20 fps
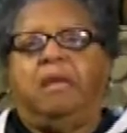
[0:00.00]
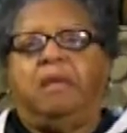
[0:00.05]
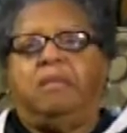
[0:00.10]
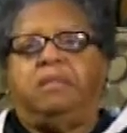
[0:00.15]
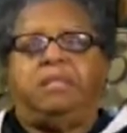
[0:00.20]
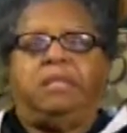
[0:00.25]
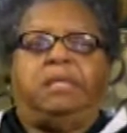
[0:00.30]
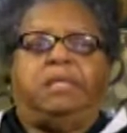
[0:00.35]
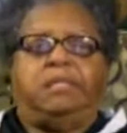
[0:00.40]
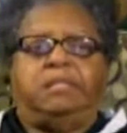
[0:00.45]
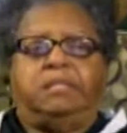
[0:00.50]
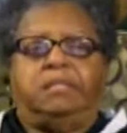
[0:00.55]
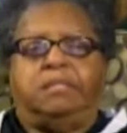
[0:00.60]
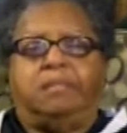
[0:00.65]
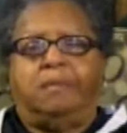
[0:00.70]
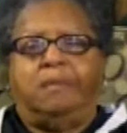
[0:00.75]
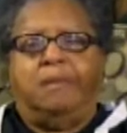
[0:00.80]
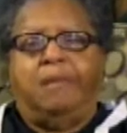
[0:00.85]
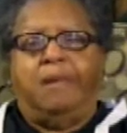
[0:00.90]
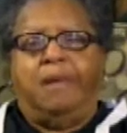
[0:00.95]

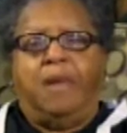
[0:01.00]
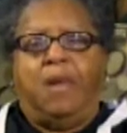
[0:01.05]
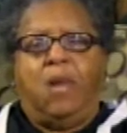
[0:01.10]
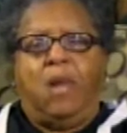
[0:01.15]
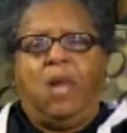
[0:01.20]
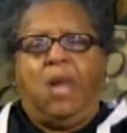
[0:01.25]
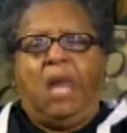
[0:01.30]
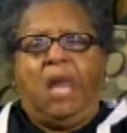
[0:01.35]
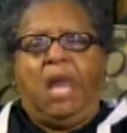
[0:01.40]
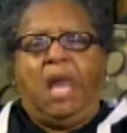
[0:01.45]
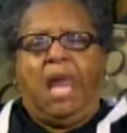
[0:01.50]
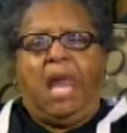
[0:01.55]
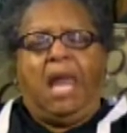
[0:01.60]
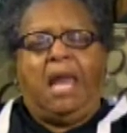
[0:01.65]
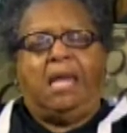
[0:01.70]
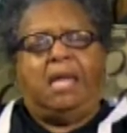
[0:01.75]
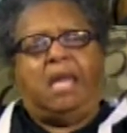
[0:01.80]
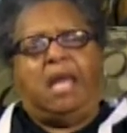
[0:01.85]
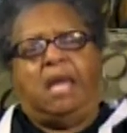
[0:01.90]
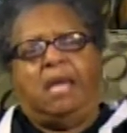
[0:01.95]
Jesus.
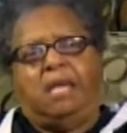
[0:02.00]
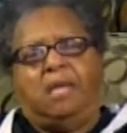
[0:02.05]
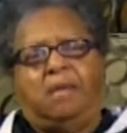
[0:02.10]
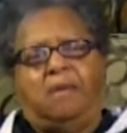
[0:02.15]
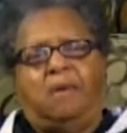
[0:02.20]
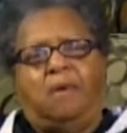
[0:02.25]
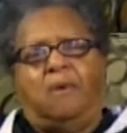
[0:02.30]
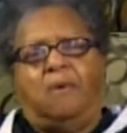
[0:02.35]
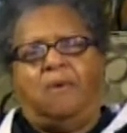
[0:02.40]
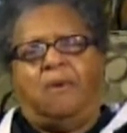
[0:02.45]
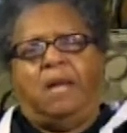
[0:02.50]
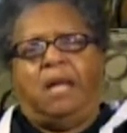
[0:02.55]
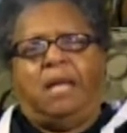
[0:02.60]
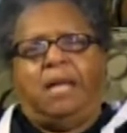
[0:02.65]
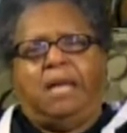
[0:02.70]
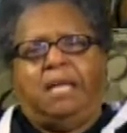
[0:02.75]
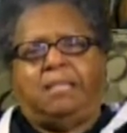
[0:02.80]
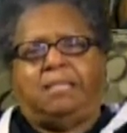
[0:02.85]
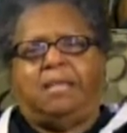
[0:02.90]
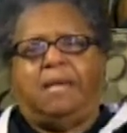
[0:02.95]
And you know,
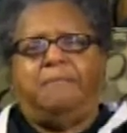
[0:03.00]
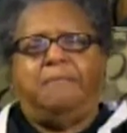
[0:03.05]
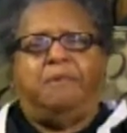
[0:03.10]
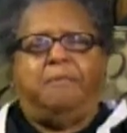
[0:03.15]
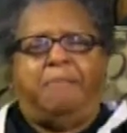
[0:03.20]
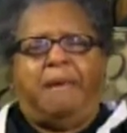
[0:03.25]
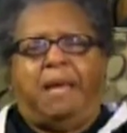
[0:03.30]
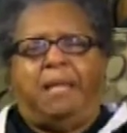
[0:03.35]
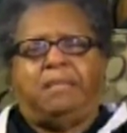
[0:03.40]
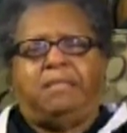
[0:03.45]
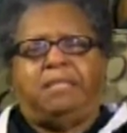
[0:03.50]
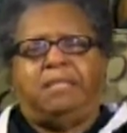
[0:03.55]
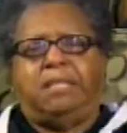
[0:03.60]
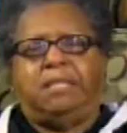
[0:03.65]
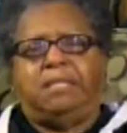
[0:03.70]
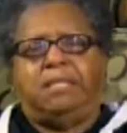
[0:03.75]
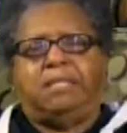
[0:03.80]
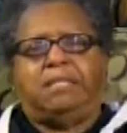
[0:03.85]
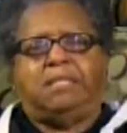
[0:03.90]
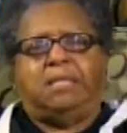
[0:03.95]
there's something about
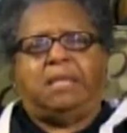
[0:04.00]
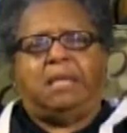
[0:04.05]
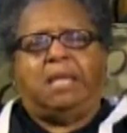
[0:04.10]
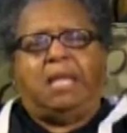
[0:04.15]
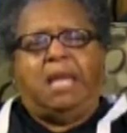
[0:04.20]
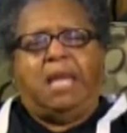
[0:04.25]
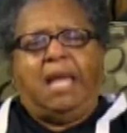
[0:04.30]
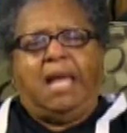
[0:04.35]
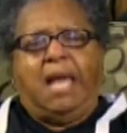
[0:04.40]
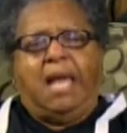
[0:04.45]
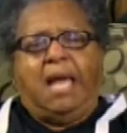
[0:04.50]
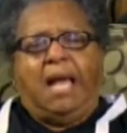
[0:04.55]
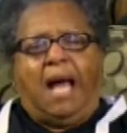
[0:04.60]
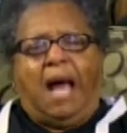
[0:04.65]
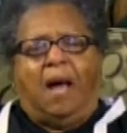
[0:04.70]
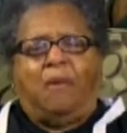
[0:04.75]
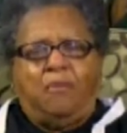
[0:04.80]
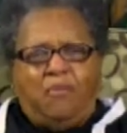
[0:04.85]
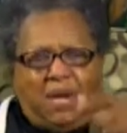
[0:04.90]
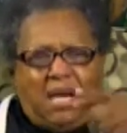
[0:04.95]
Jesus that
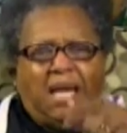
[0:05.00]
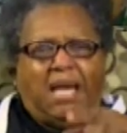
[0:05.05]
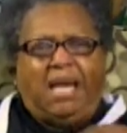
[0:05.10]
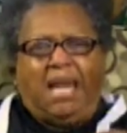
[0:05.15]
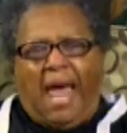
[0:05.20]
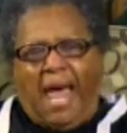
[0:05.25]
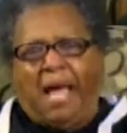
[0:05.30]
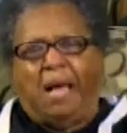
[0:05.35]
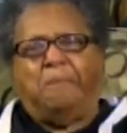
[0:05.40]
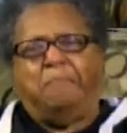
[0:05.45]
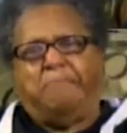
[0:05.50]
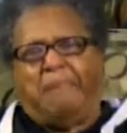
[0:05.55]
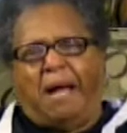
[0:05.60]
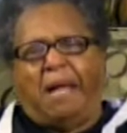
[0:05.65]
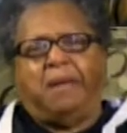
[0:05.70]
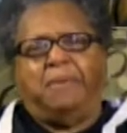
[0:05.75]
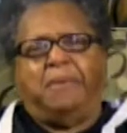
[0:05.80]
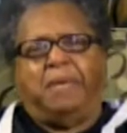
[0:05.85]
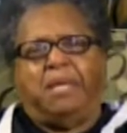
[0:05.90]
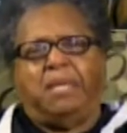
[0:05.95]
I really like
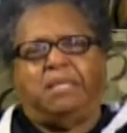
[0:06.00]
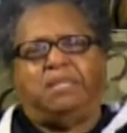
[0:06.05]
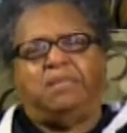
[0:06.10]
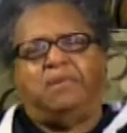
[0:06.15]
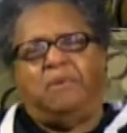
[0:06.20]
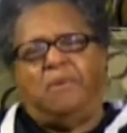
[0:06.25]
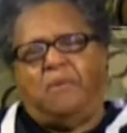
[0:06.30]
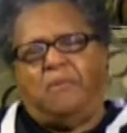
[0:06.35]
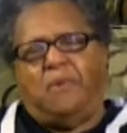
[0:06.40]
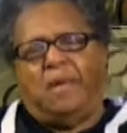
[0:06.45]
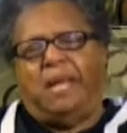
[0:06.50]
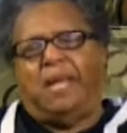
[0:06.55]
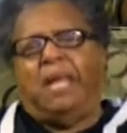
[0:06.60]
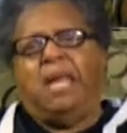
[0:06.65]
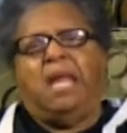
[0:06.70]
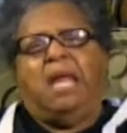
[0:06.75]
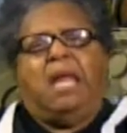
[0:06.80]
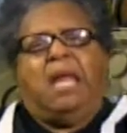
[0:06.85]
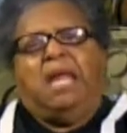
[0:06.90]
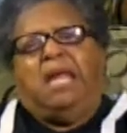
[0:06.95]
about him, because you know what?
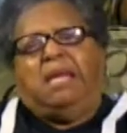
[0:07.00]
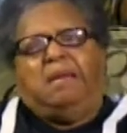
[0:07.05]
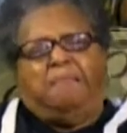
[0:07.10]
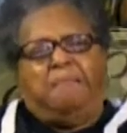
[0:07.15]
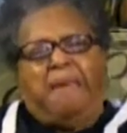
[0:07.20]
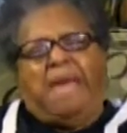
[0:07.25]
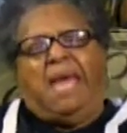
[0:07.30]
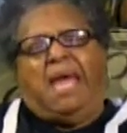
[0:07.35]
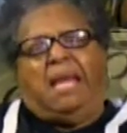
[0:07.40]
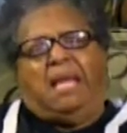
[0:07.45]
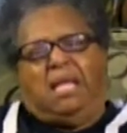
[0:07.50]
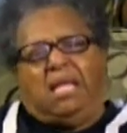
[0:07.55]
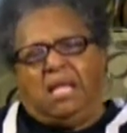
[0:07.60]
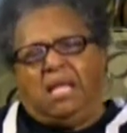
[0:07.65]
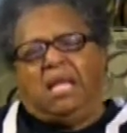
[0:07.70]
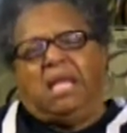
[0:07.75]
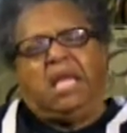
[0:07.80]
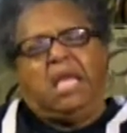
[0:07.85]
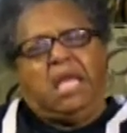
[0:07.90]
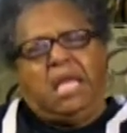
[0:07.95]
The man
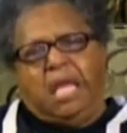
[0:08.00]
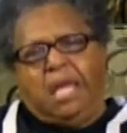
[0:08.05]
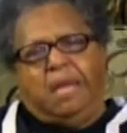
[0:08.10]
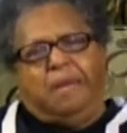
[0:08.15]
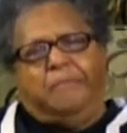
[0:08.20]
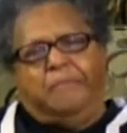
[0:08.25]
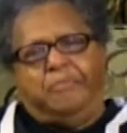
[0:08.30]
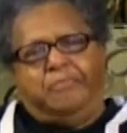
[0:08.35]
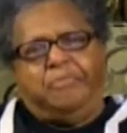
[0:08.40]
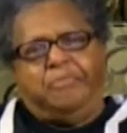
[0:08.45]
loved to eat.